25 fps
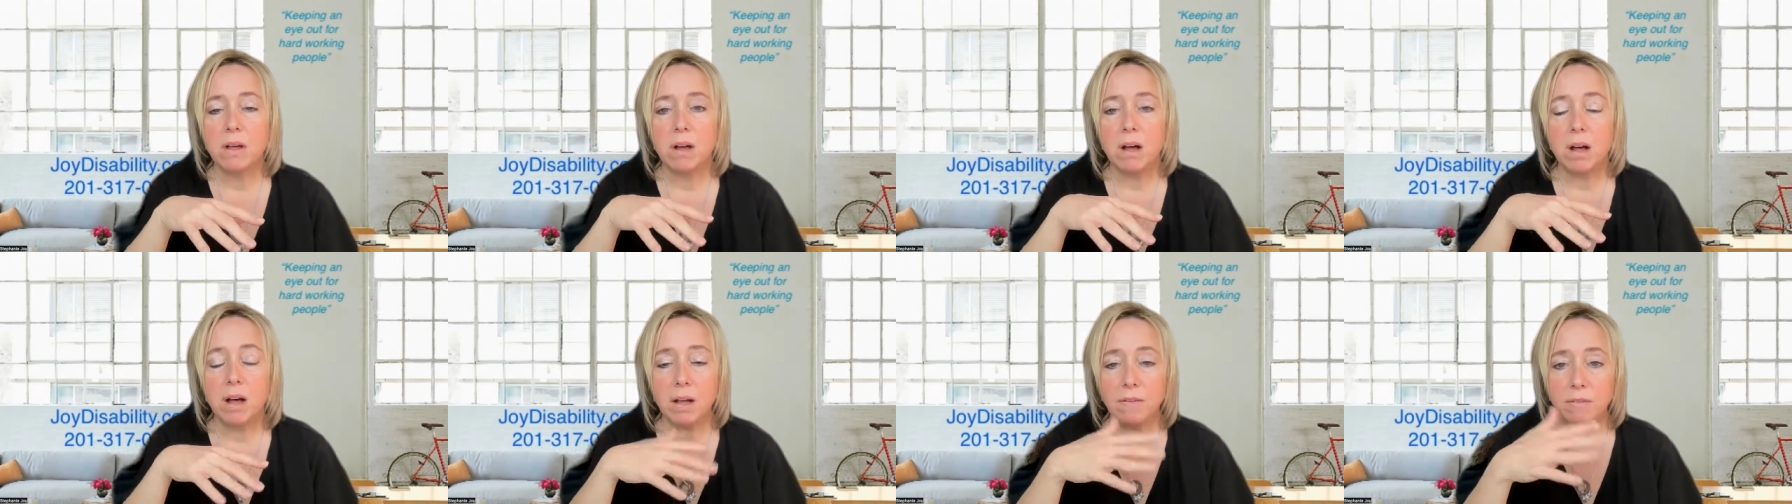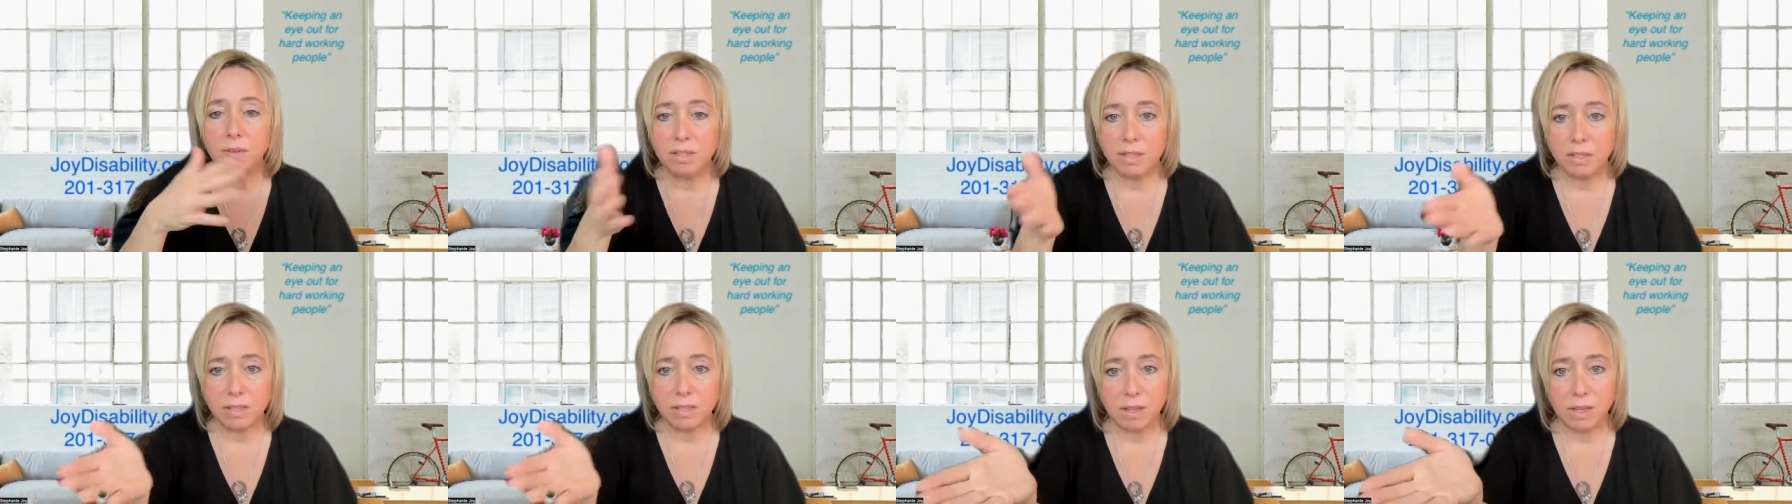
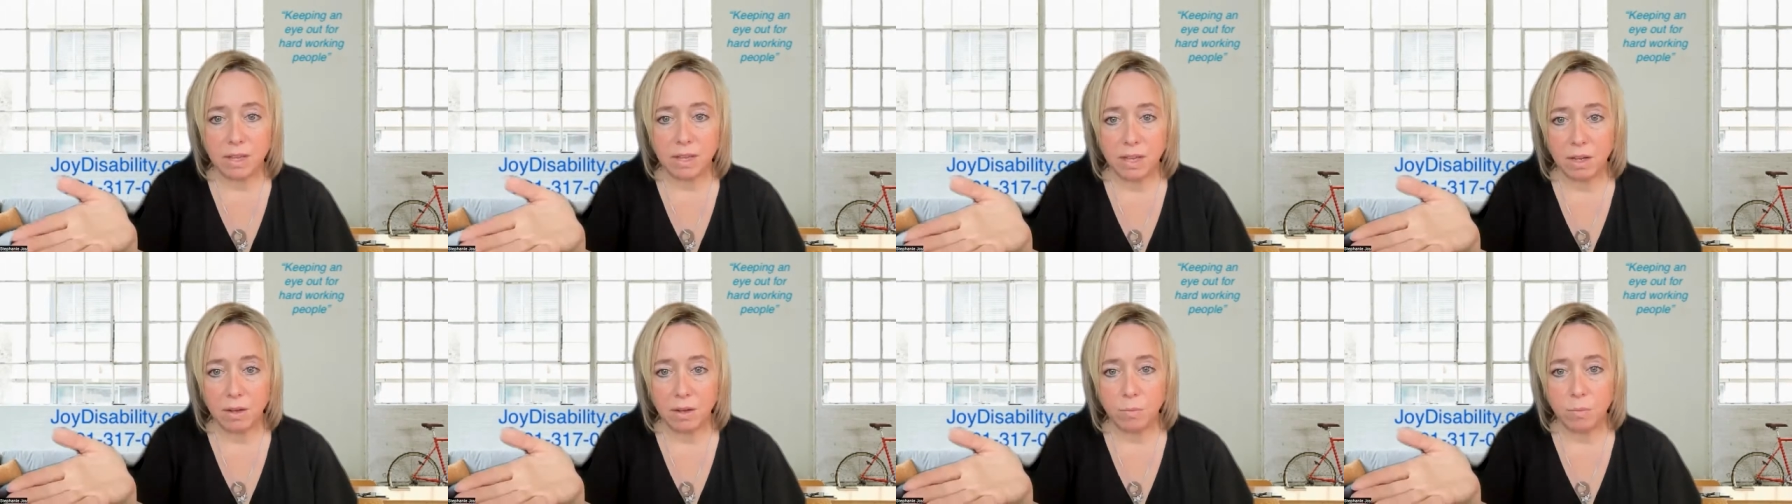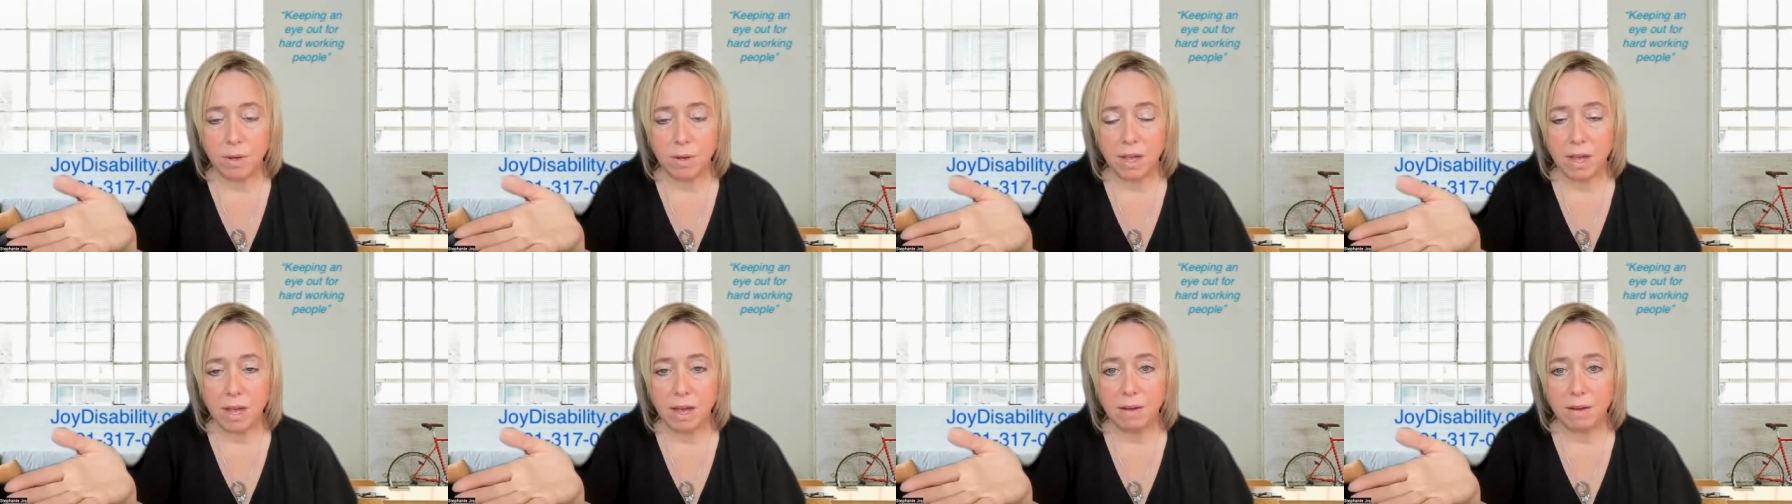obviously
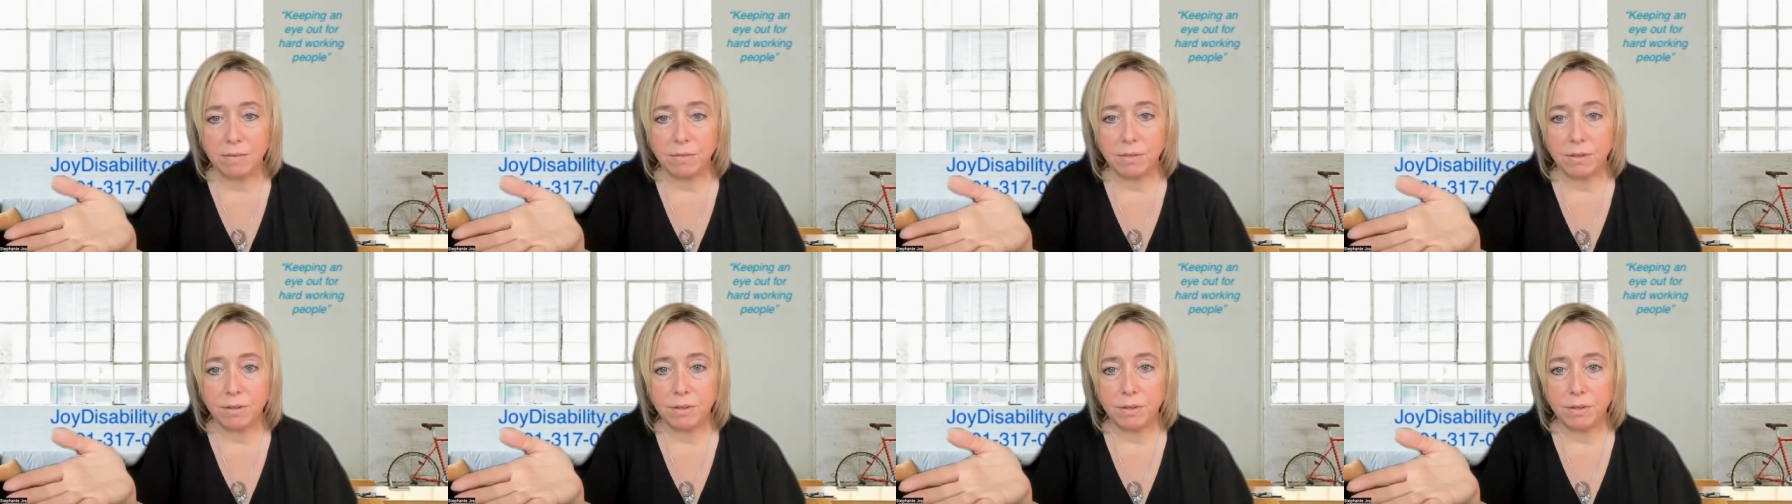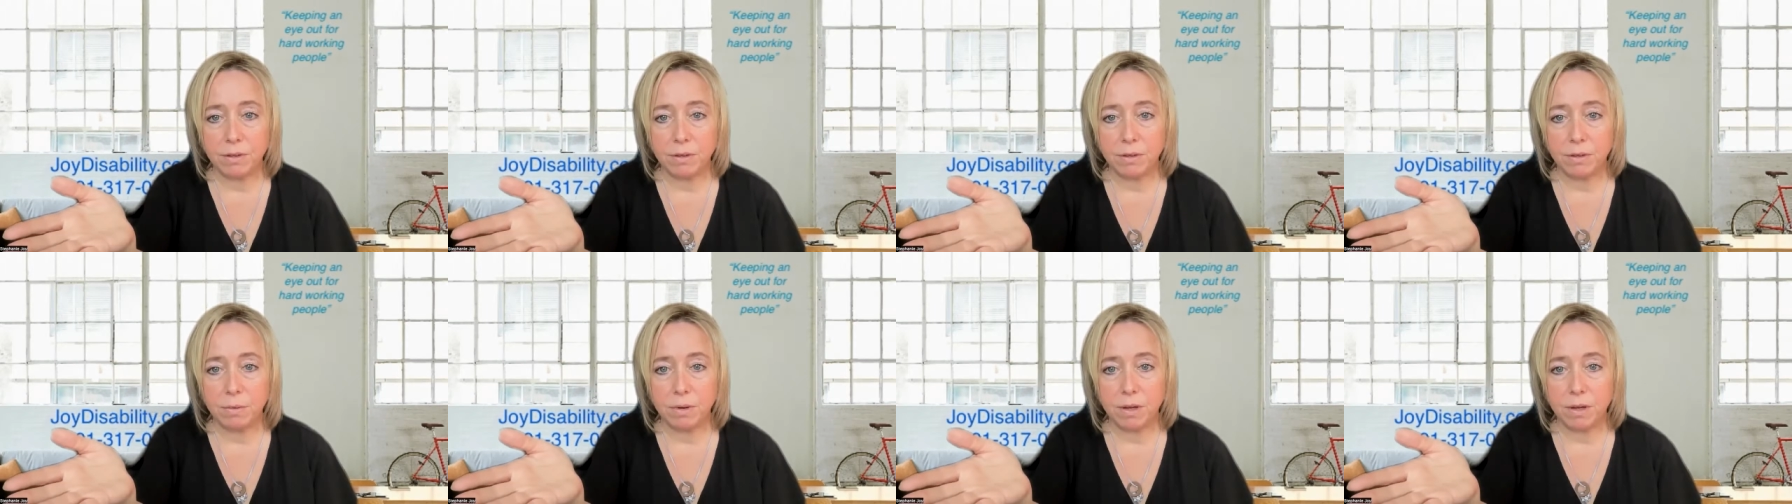we have
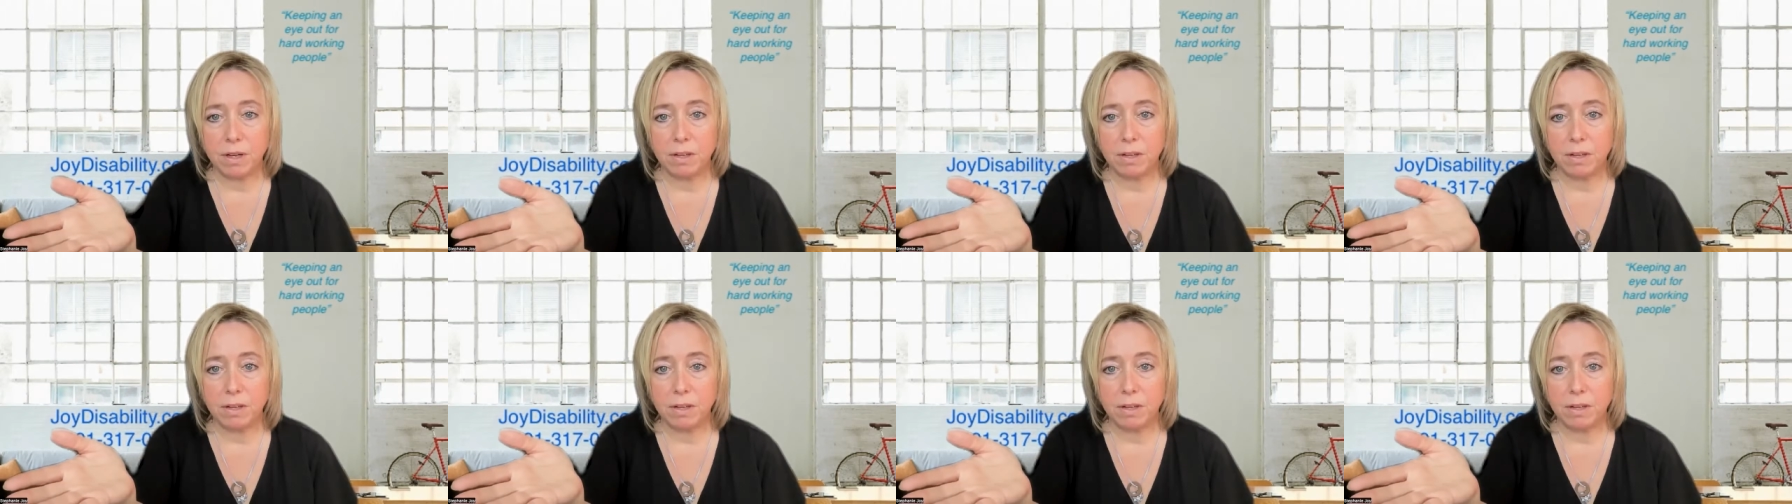to